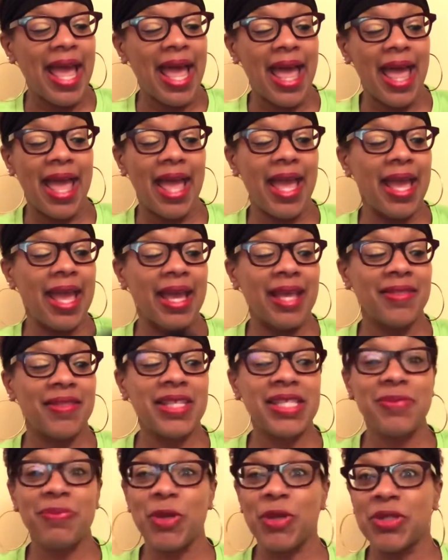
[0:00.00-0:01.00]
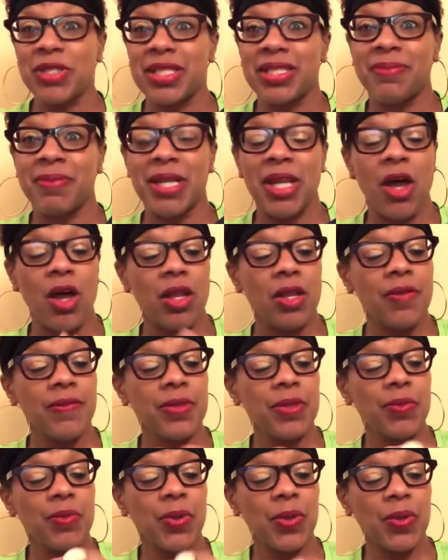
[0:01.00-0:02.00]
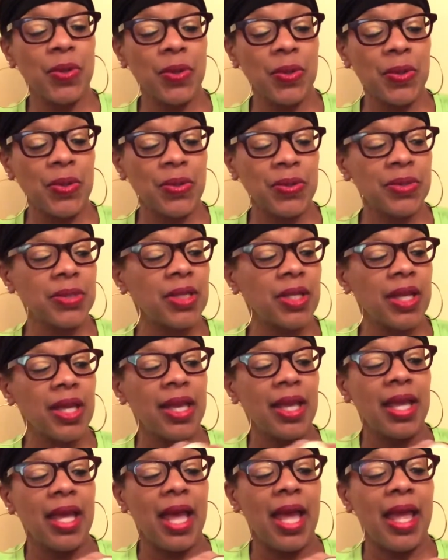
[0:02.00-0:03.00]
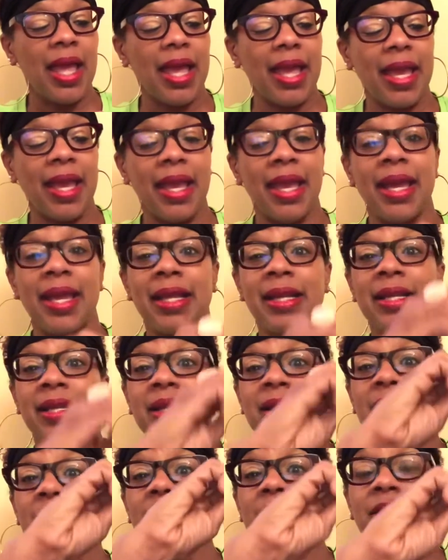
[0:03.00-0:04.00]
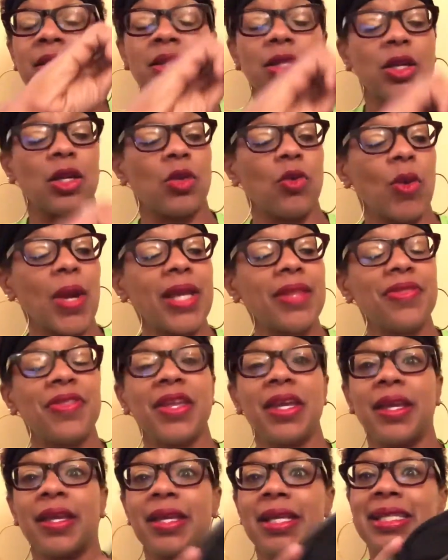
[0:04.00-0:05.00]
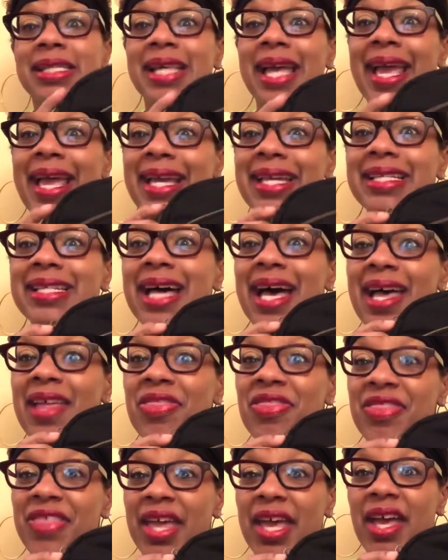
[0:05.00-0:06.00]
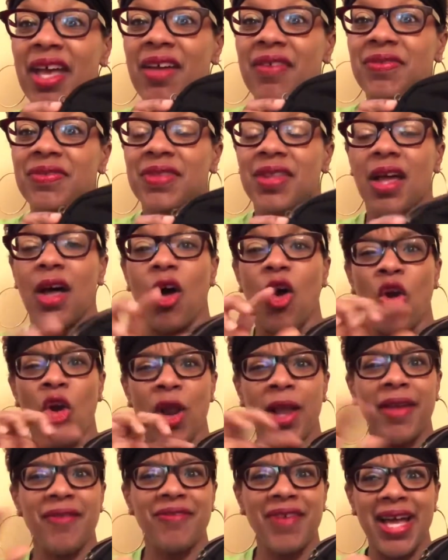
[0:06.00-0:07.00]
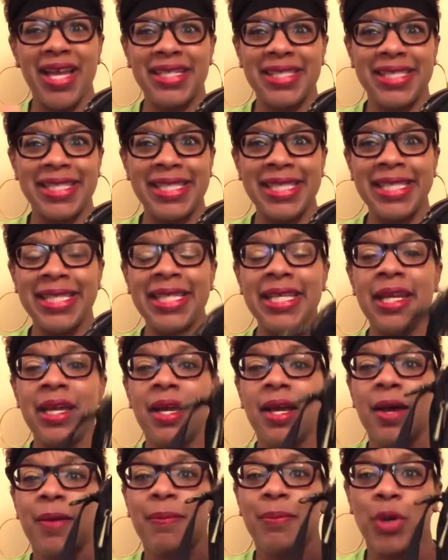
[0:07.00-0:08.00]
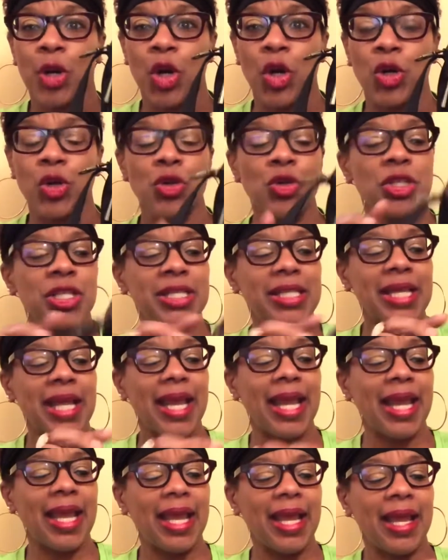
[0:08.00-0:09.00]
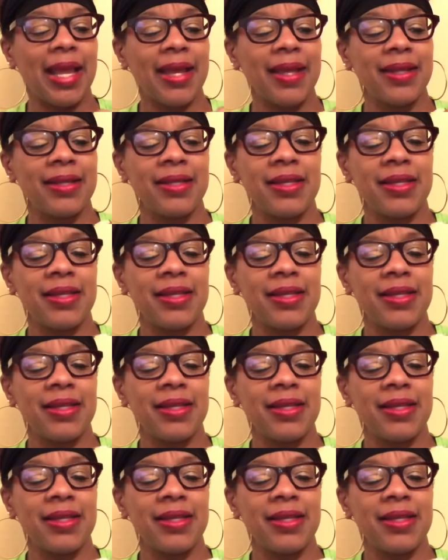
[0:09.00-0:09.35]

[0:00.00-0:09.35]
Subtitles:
And this purse has been all over the world. And the great thing is an anti-theft, the RFID purse, and